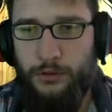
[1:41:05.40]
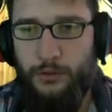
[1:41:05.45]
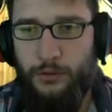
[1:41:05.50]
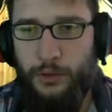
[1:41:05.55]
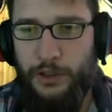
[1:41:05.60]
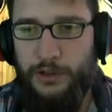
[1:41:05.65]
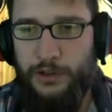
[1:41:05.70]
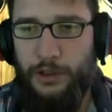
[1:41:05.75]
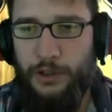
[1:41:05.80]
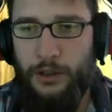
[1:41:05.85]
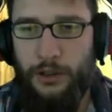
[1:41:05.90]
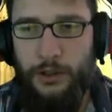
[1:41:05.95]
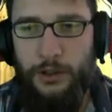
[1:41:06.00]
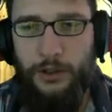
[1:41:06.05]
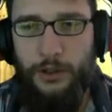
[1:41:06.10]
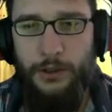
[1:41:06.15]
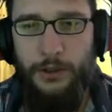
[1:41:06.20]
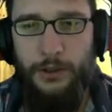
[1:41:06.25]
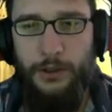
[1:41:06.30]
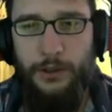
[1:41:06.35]
We'll see.
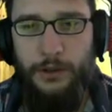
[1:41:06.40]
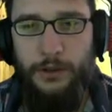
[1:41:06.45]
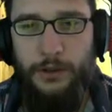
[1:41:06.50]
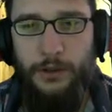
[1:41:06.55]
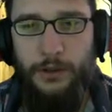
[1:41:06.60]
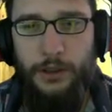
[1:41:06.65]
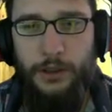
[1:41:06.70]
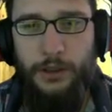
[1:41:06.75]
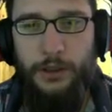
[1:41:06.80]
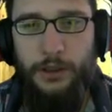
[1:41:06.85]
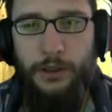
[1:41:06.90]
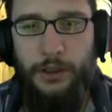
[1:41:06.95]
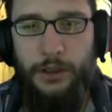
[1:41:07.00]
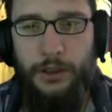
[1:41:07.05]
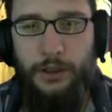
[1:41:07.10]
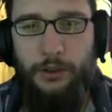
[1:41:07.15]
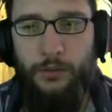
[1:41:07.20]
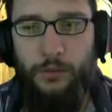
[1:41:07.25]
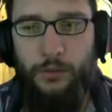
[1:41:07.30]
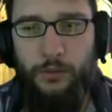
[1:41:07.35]

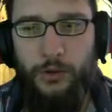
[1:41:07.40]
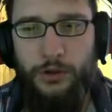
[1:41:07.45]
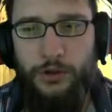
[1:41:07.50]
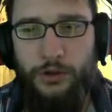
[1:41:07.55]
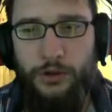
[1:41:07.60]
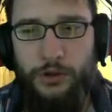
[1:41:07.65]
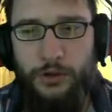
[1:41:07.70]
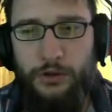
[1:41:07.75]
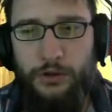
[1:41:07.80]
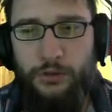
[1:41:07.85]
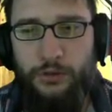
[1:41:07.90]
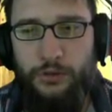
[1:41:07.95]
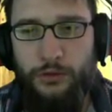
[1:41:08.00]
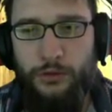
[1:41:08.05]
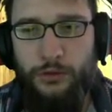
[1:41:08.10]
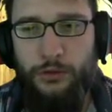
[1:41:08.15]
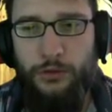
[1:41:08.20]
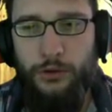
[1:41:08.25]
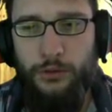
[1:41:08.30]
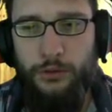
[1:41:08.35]
I want to
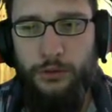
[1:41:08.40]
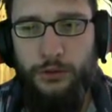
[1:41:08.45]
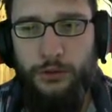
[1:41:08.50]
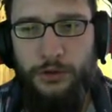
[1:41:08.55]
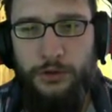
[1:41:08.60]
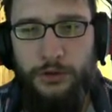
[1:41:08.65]
go